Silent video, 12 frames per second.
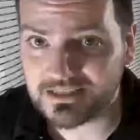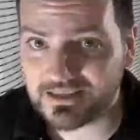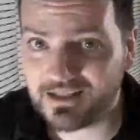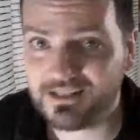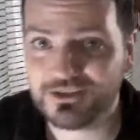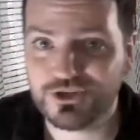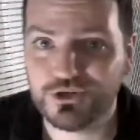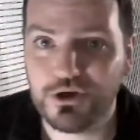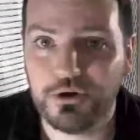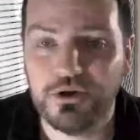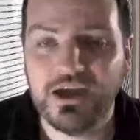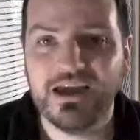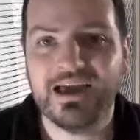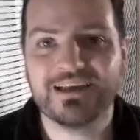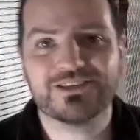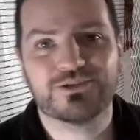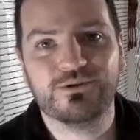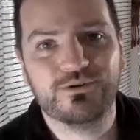They'll let you know as
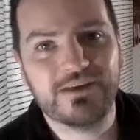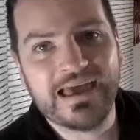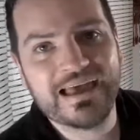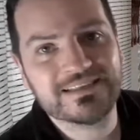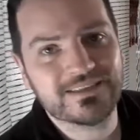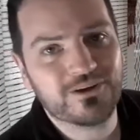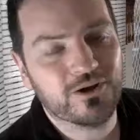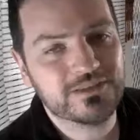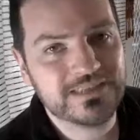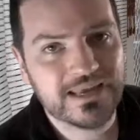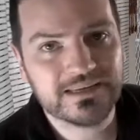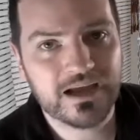soon as the content